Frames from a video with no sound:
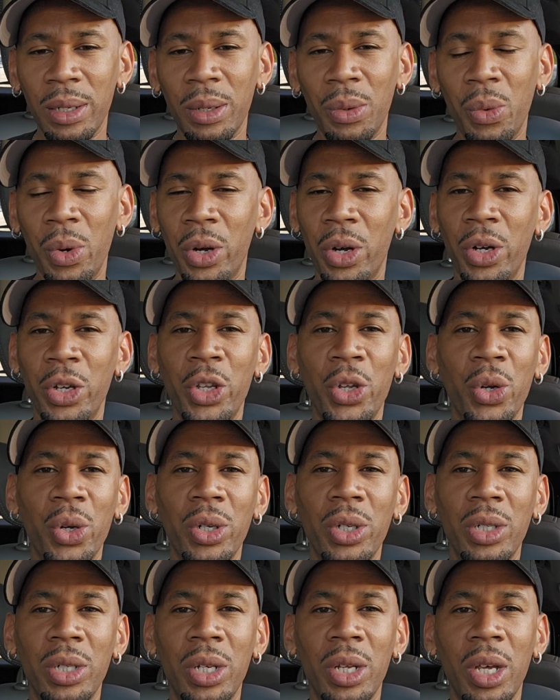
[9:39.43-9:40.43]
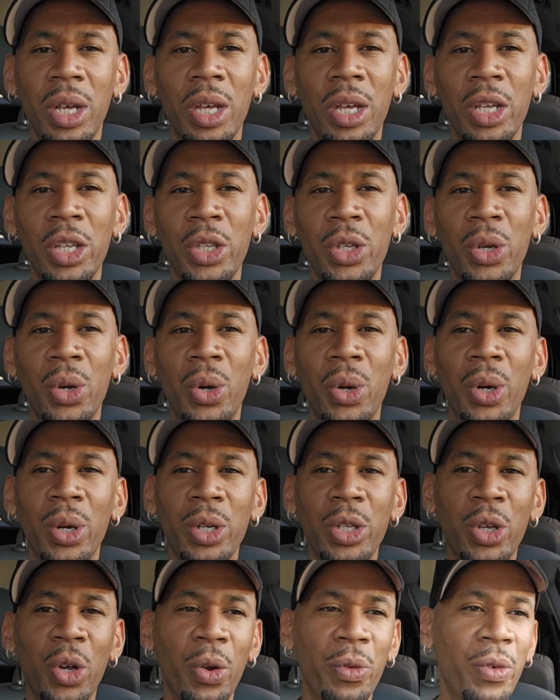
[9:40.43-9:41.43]
where you're
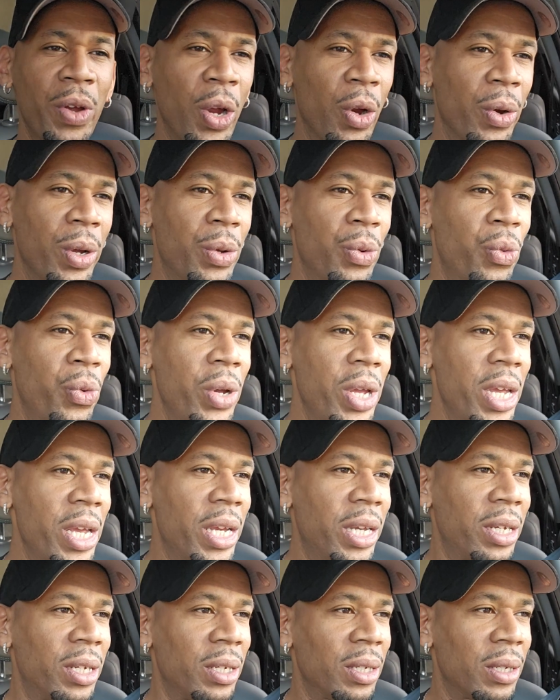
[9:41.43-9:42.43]
very weak.